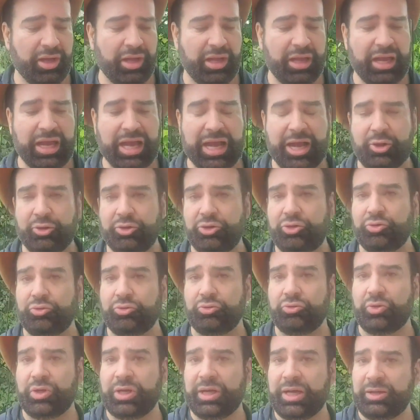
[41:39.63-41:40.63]
How
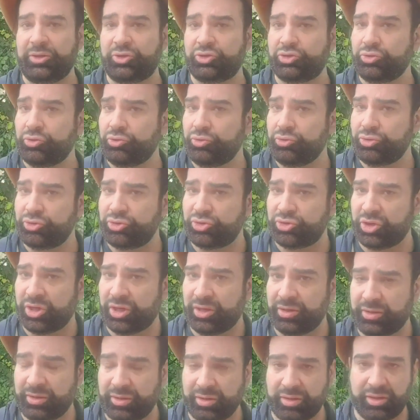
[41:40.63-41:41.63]
you choose
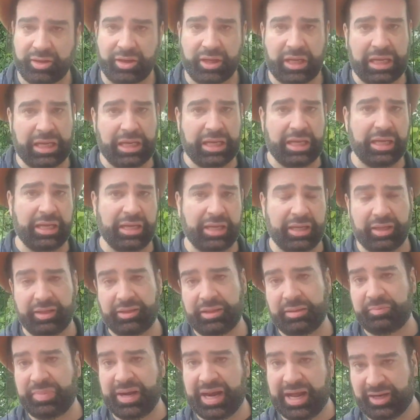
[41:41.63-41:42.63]

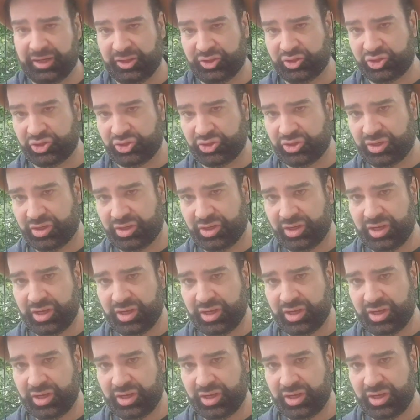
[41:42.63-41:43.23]
the branch.